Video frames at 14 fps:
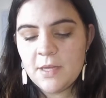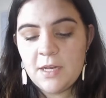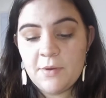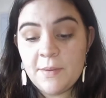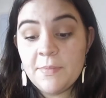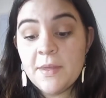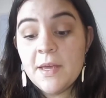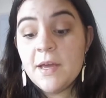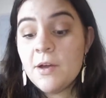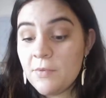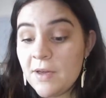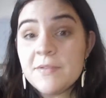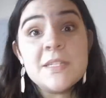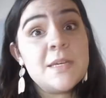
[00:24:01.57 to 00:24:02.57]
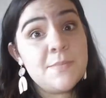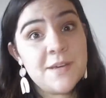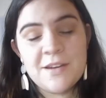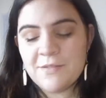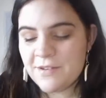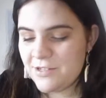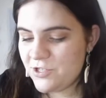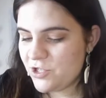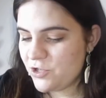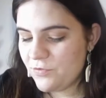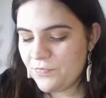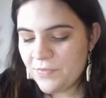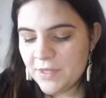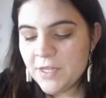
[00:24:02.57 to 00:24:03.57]
Anyway, we have to keep a handwritten
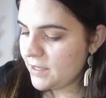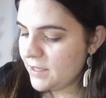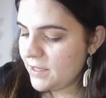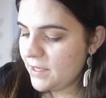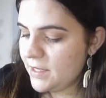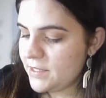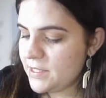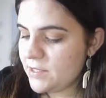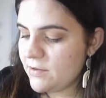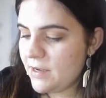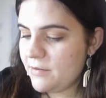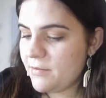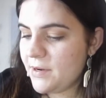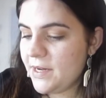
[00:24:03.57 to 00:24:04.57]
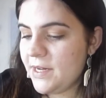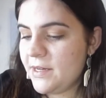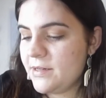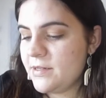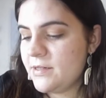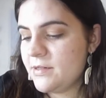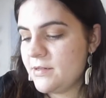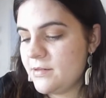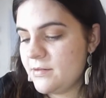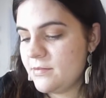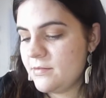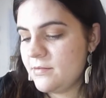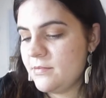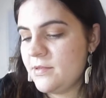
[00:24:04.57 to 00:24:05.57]
journal, and so I write.
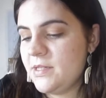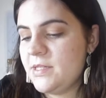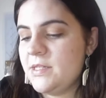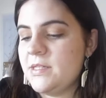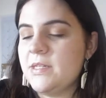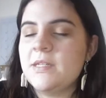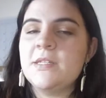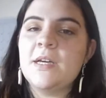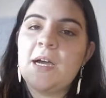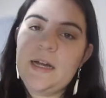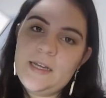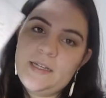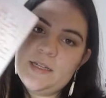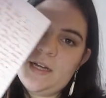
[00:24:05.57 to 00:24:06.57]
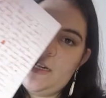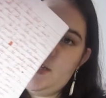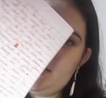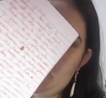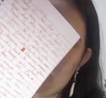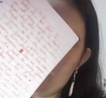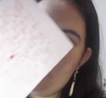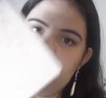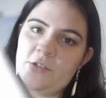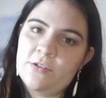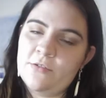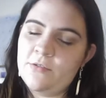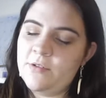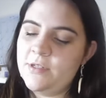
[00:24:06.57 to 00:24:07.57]
This is a tiny, tiny, tiny
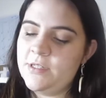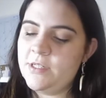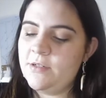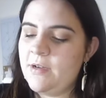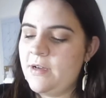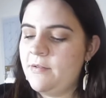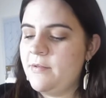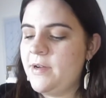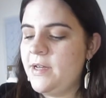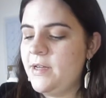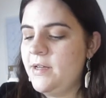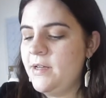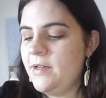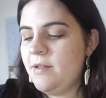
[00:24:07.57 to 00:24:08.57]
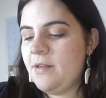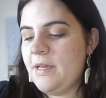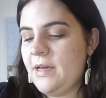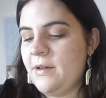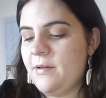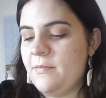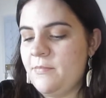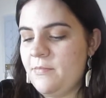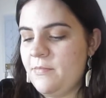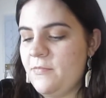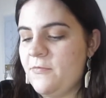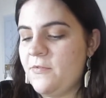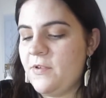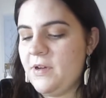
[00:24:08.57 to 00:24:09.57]
journal, and so I write like a
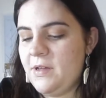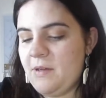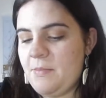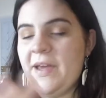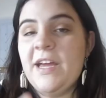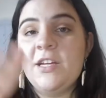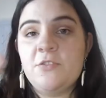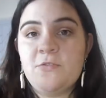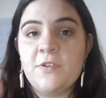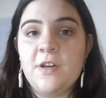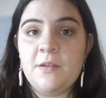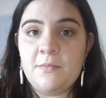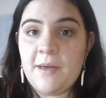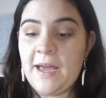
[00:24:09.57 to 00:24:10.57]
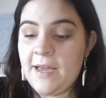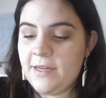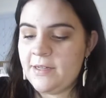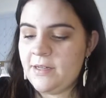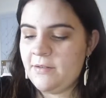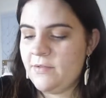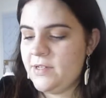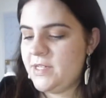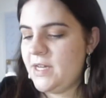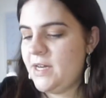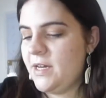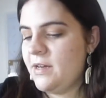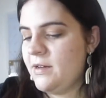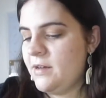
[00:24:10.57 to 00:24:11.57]
page front and back every
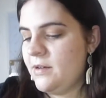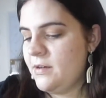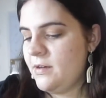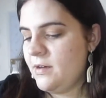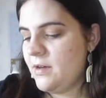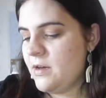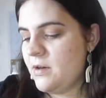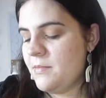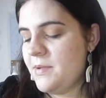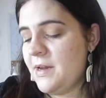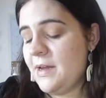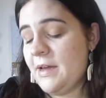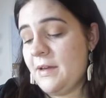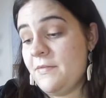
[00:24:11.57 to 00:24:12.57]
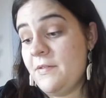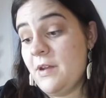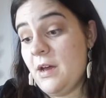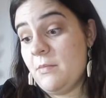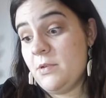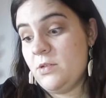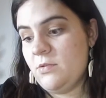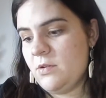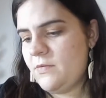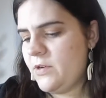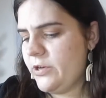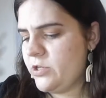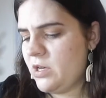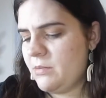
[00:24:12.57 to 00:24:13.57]
day, and I have not been doing a
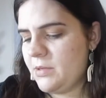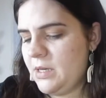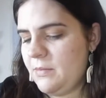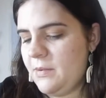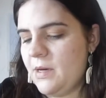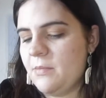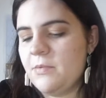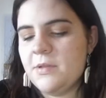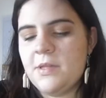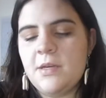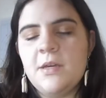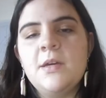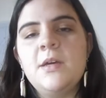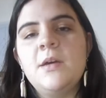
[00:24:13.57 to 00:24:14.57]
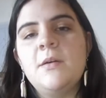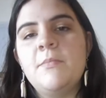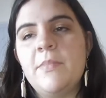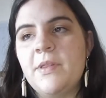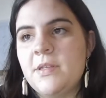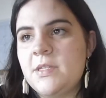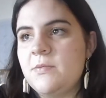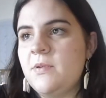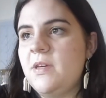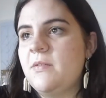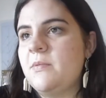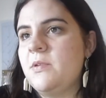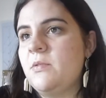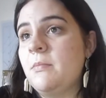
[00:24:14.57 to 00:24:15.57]
very good job of keeping up with it, but this week
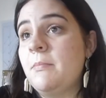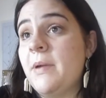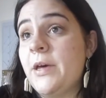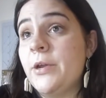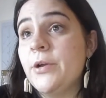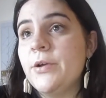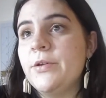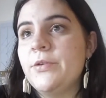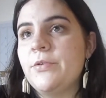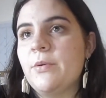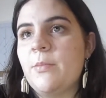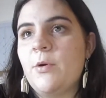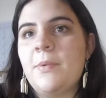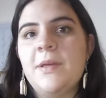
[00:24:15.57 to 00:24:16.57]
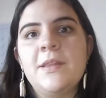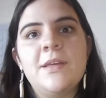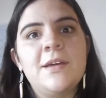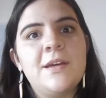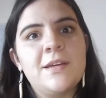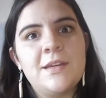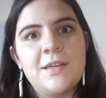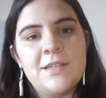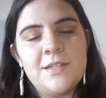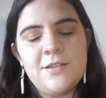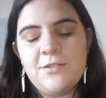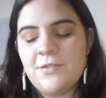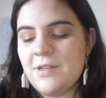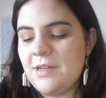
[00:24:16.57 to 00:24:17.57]
I've been doing better, so I'm hoping that I can
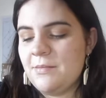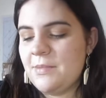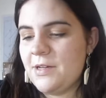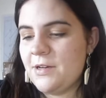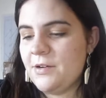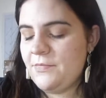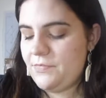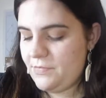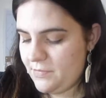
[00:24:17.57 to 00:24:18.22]
continue to get better.